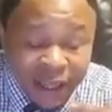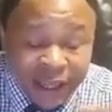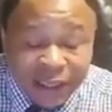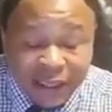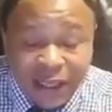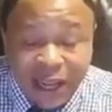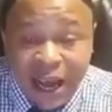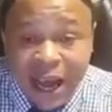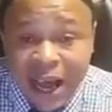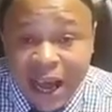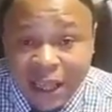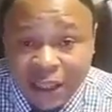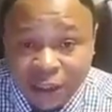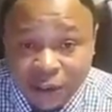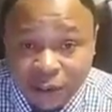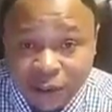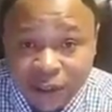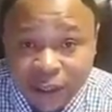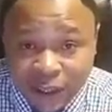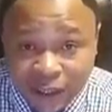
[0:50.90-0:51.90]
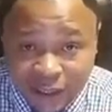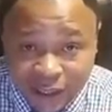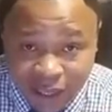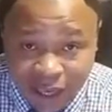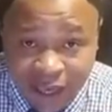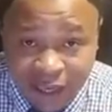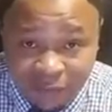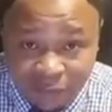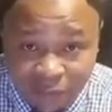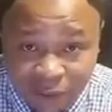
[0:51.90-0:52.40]
The highest you can get is a
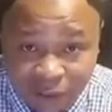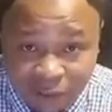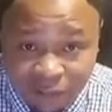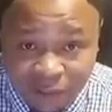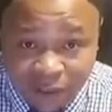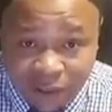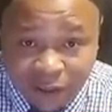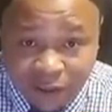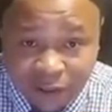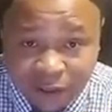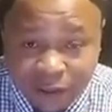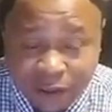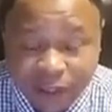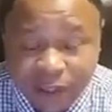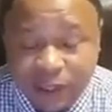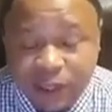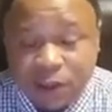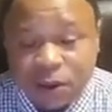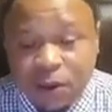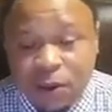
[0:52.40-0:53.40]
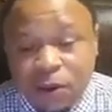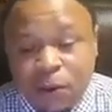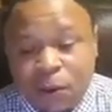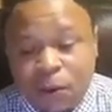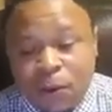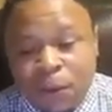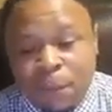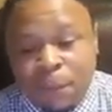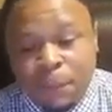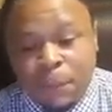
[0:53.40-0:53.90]
850.
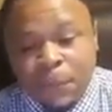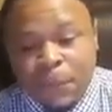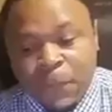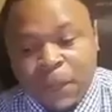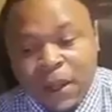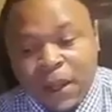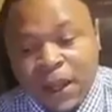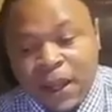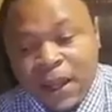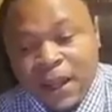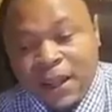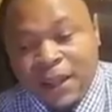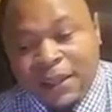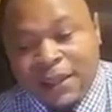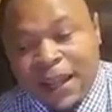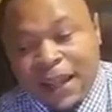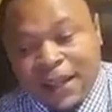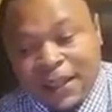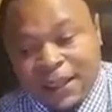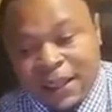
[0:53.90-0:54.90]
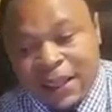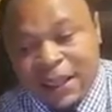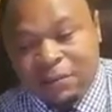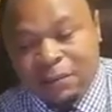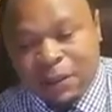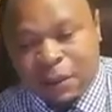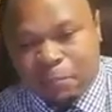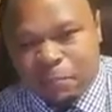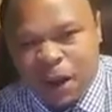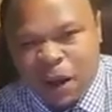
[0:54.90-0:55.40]
So that leaves
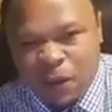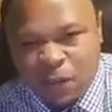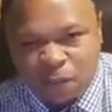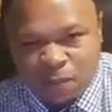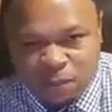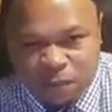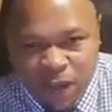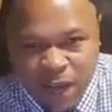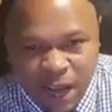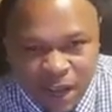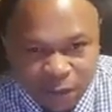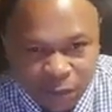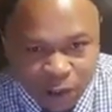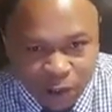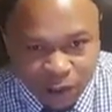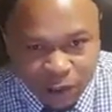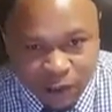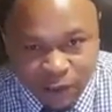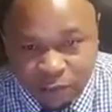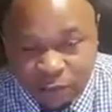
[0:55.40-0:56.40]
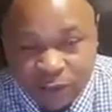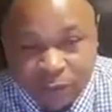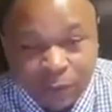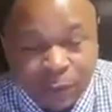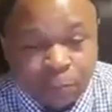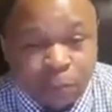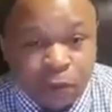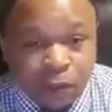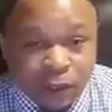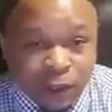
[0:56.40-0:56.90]
about 550
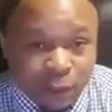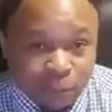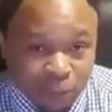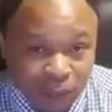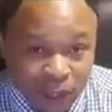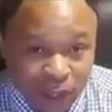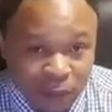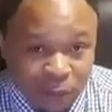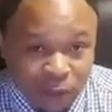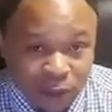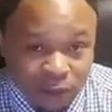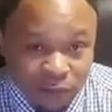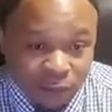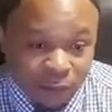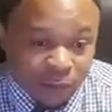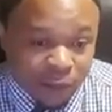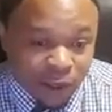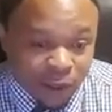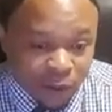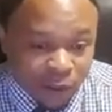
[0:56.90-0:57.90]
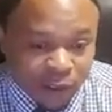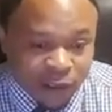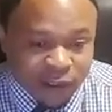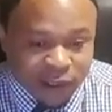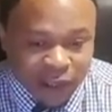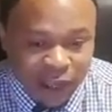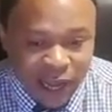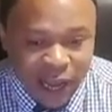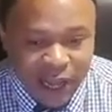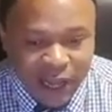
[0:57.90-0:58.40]
points to play with from the lowest to
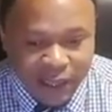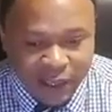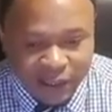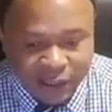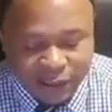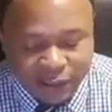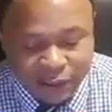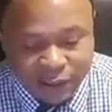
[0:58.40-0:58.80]
the highest.